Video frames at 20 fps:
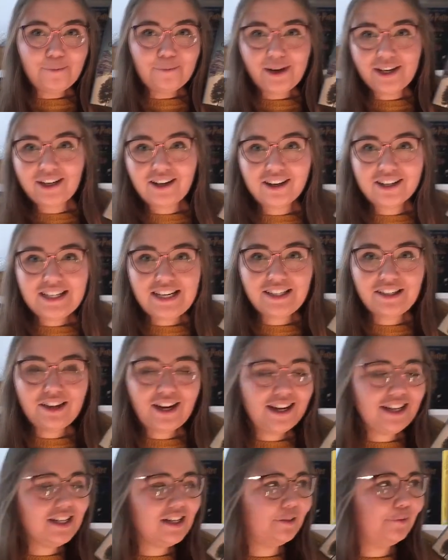a
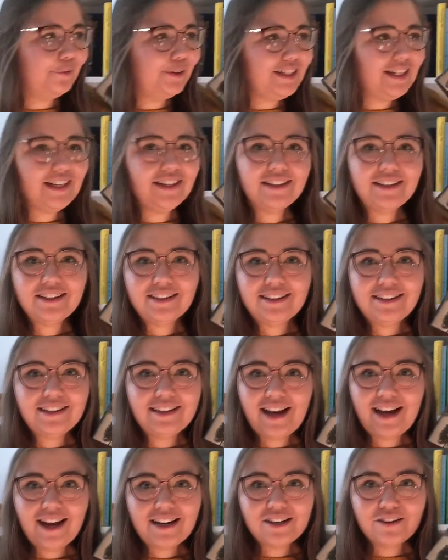continuation. We didn't
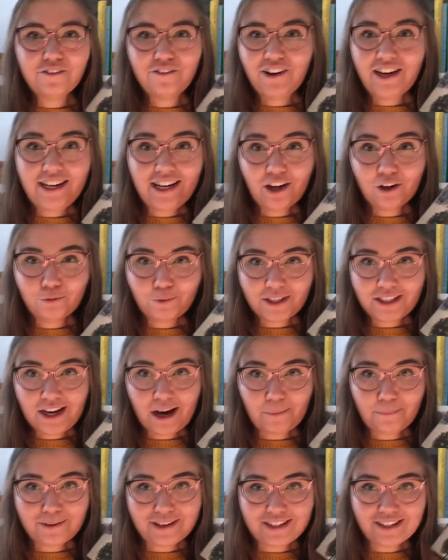get to find out what
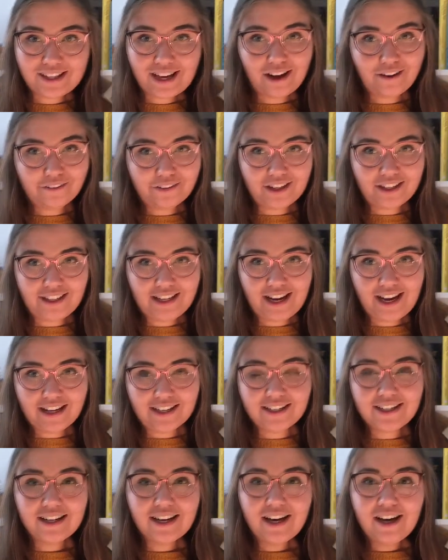happens after the
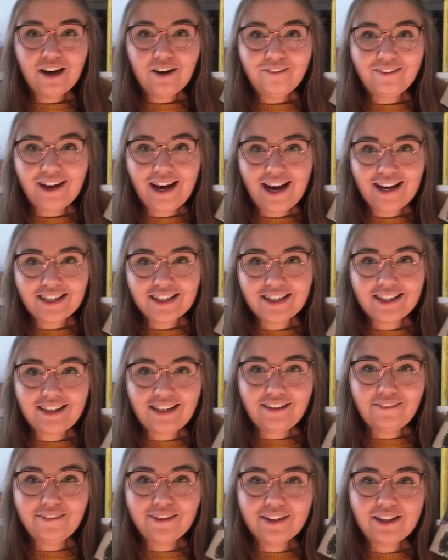end. We actually
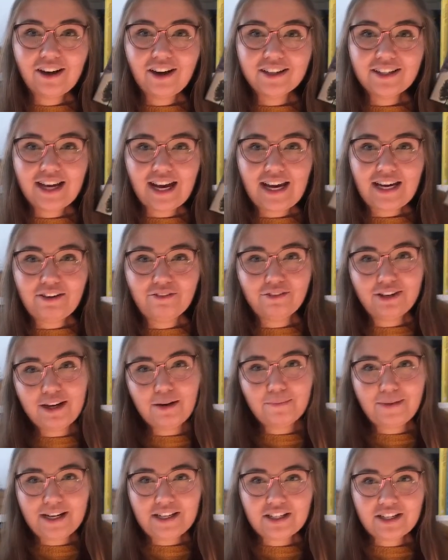even got a
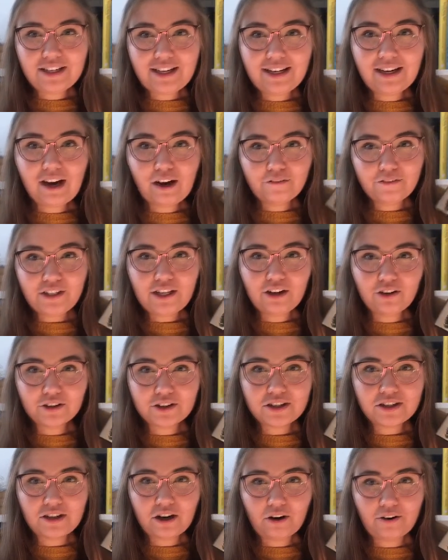reimagining of the whole
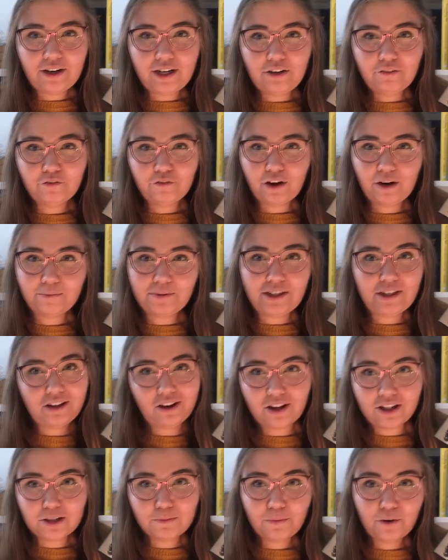story from the
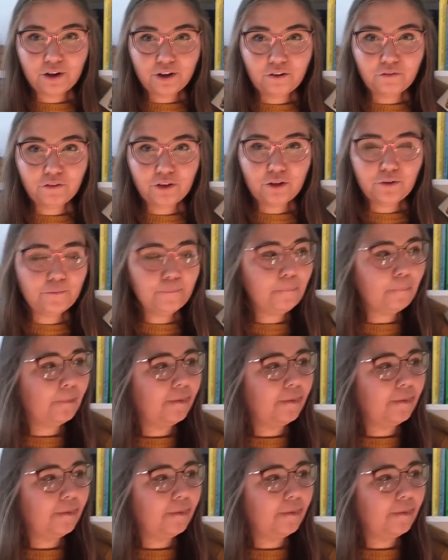girl's point of view,